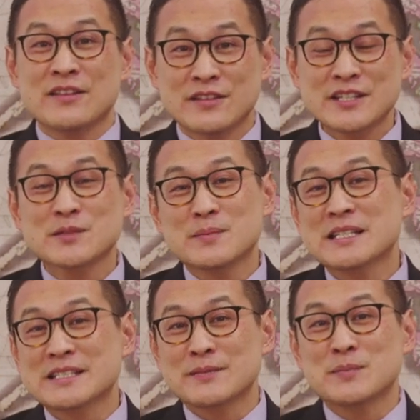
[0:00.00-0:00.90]
This
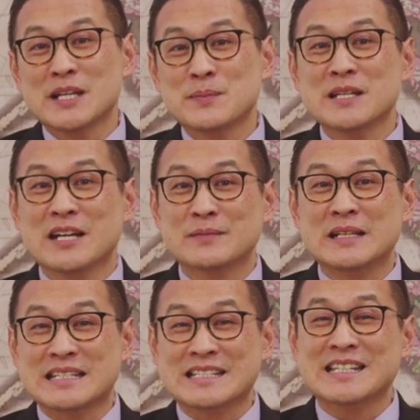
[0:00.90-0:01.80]
means the PAP government
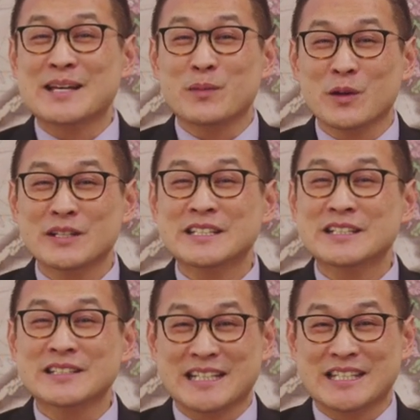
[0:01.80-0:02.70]
can say that
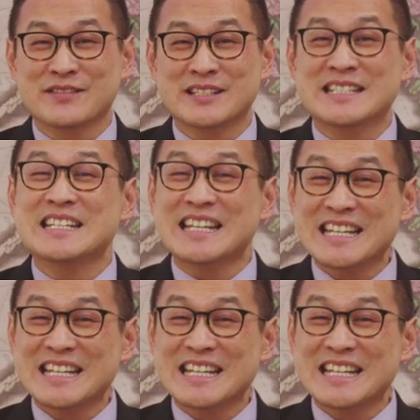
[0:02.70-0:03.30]
political activity